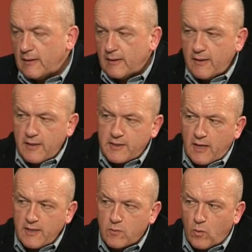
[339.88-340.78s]
In this
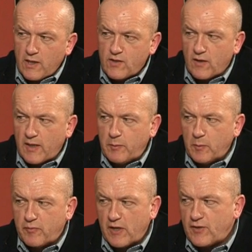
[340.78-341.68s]
case, white's trying to
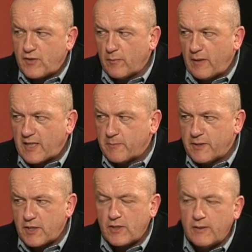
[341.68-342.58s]
put pressure on black's
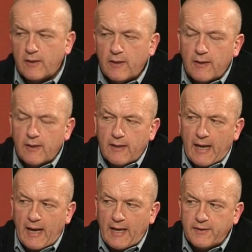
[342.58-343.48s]
position,
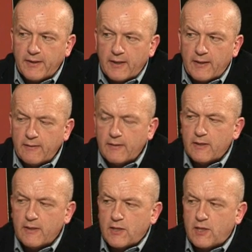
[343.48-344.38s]
and
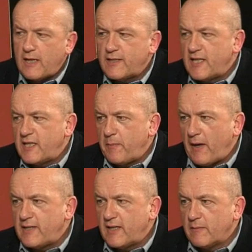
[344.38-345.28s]
she's
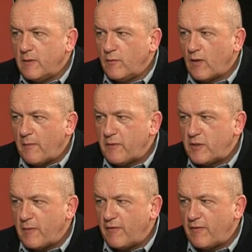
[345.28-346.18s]
anticipating a move like
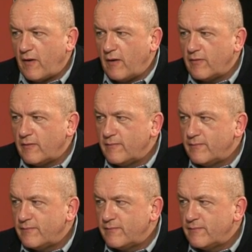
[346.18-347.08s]
bishop f5,
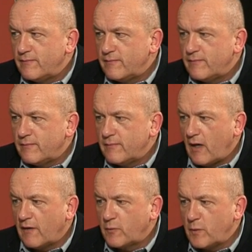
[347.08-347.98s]

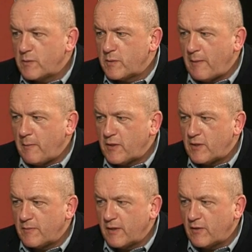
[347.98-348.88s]
after which maybe
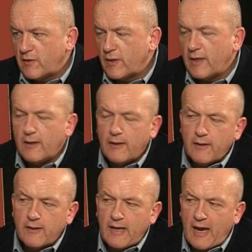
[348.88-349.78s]
bishop d3,
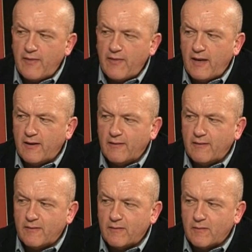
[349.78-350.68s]
and then
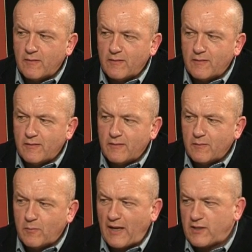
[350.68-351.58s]

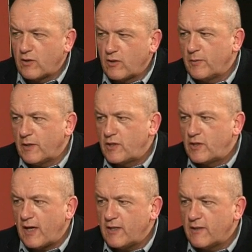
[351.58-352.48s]
black's got to
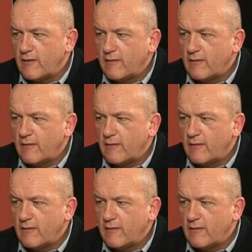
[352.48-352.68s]
exchange.